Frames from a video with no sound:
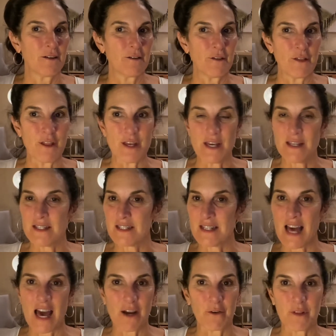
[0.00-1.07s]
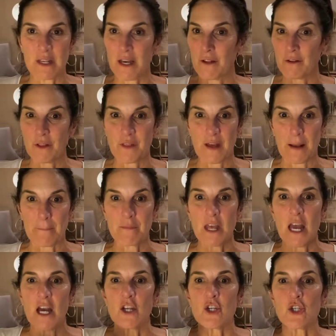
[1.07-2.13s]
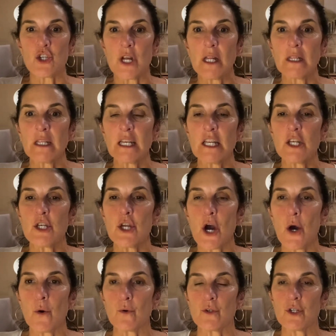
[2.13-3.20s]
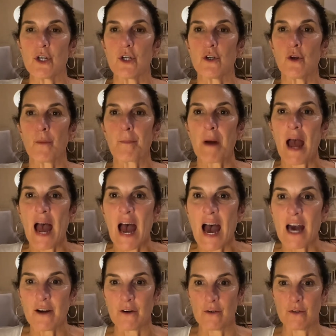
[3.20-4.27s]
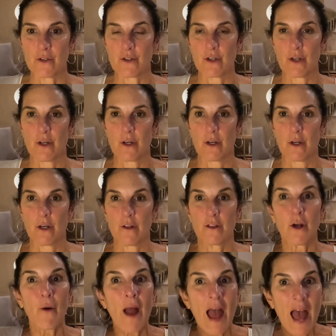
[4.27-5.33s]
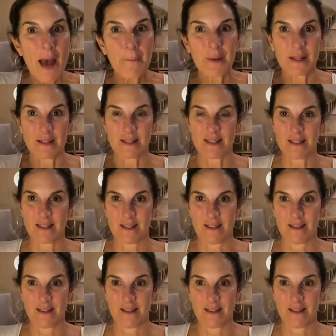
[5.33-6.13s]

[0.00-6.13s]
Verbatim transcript: this, that, or the other thing. Gently note your patterns, their habits.